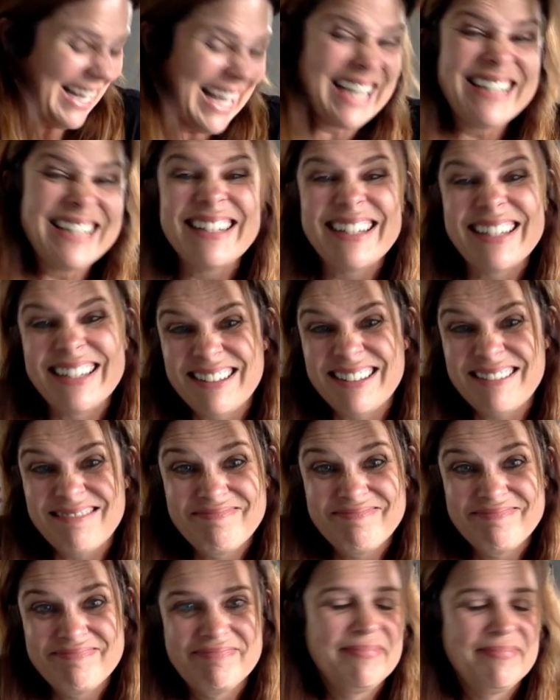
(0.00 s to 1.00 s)
He did.
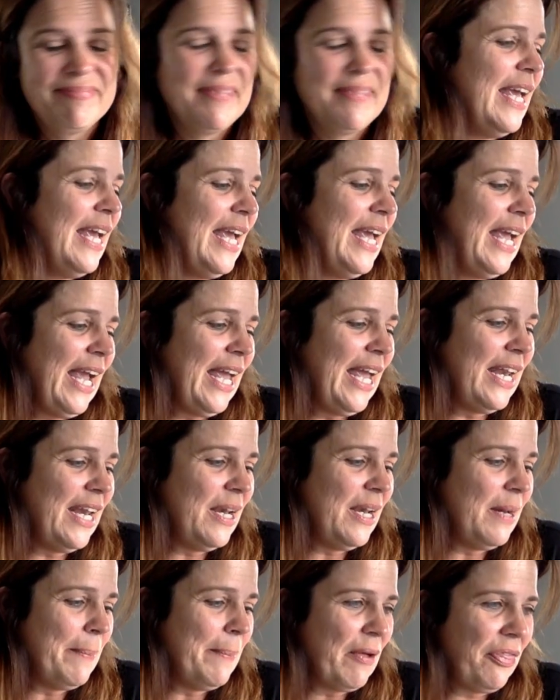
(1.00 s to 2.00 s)
And
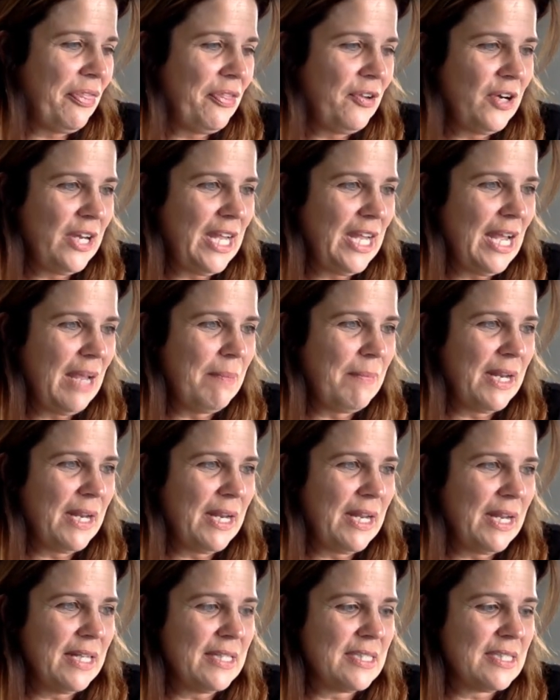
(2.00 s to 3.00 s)
in about 38
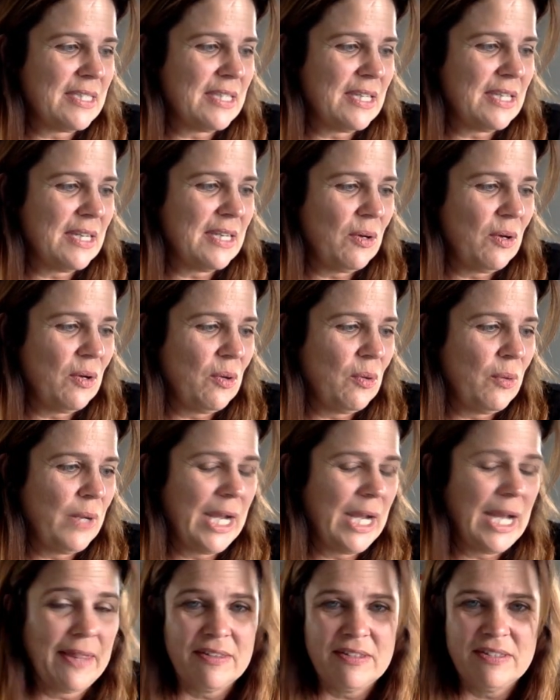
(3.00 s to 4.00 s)
minutes, we
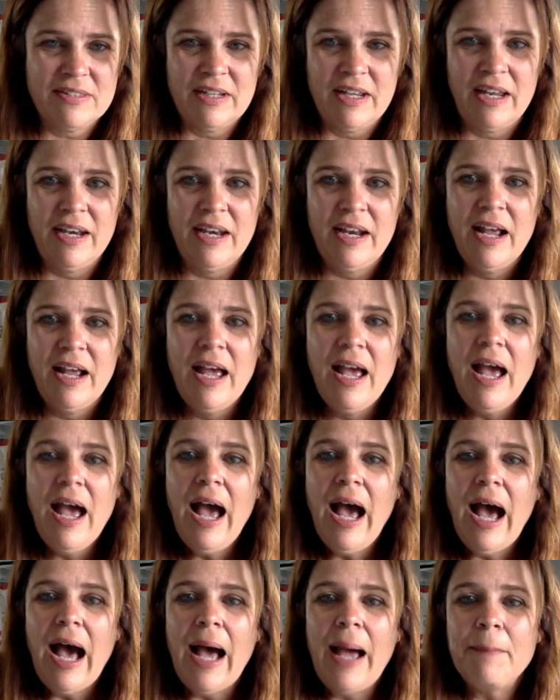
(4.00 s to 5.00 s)
got this done.
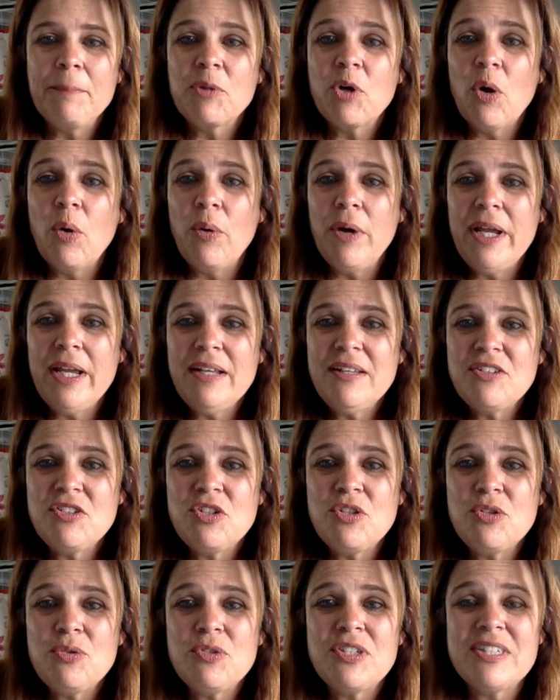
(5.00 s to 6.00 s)
I'm going
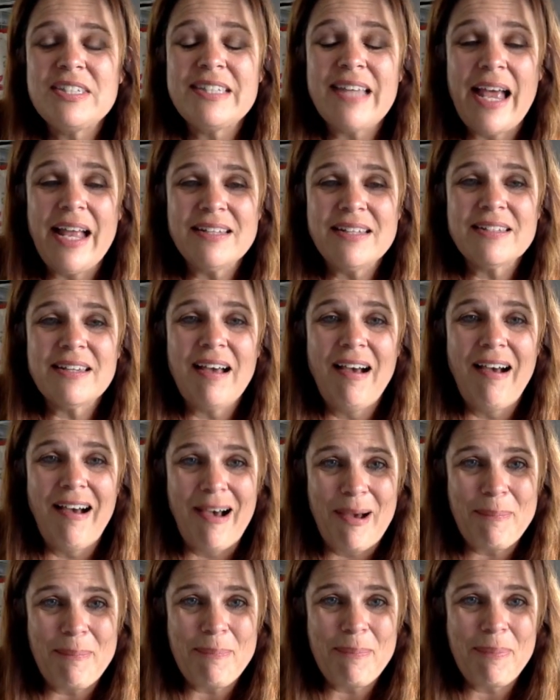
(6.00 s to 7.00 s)
to set
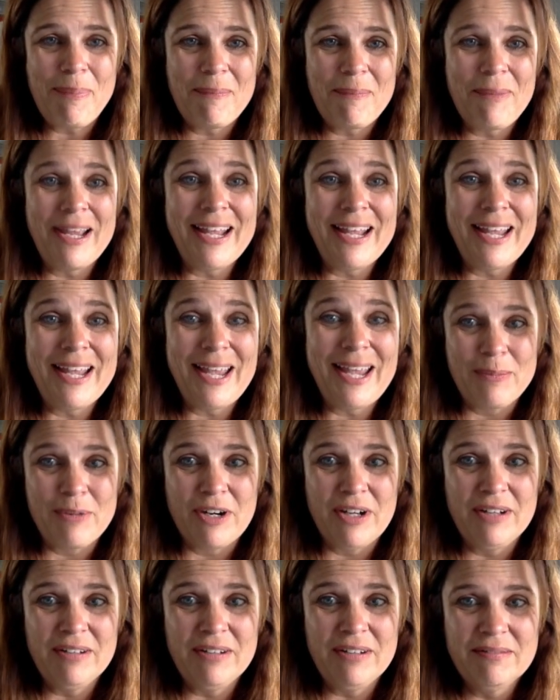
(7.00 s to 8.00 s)
up my
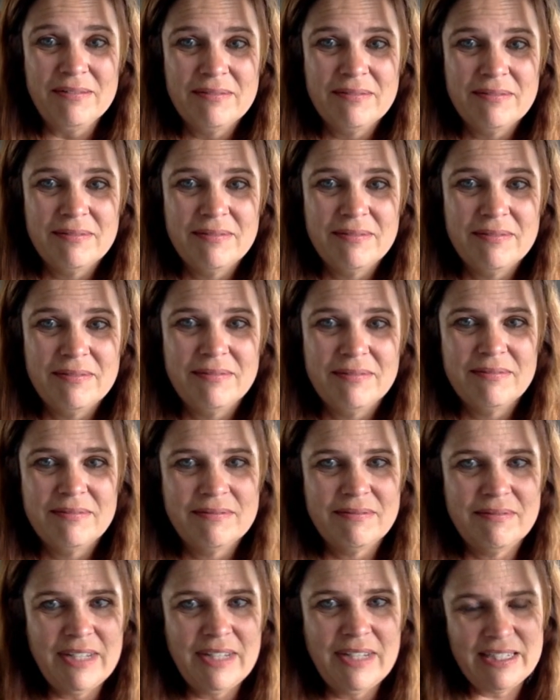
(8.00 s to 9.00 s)
camera.
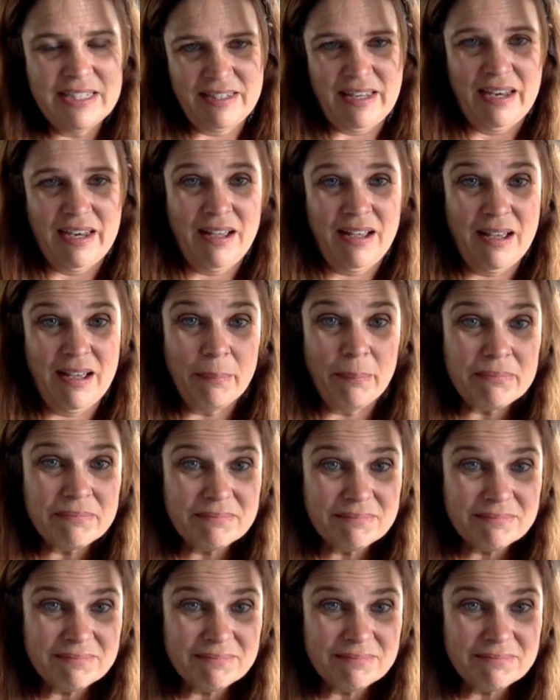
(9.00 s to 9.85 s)
It's set up.